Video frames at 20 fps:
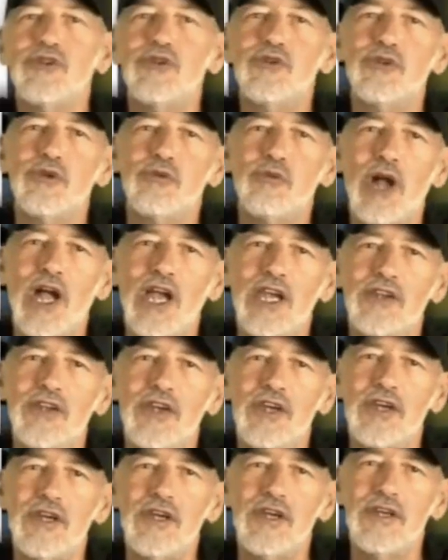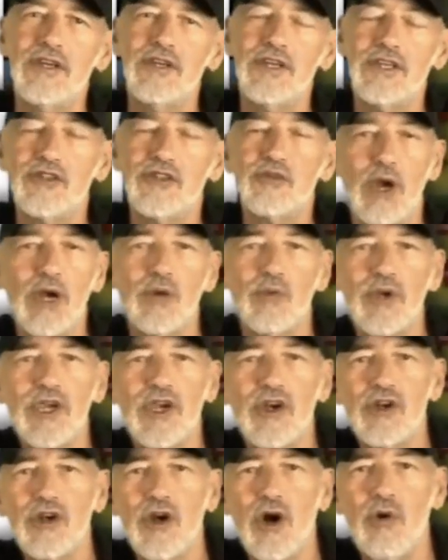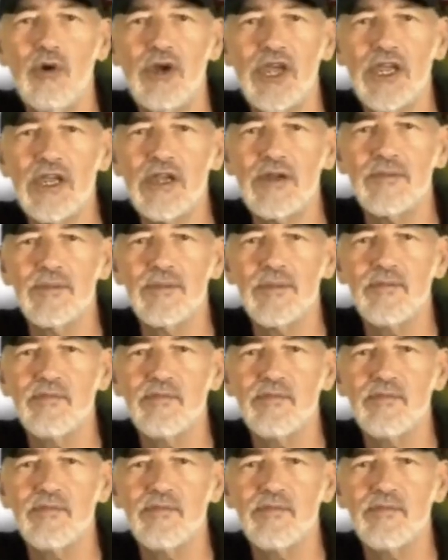to the right. It's where we are going.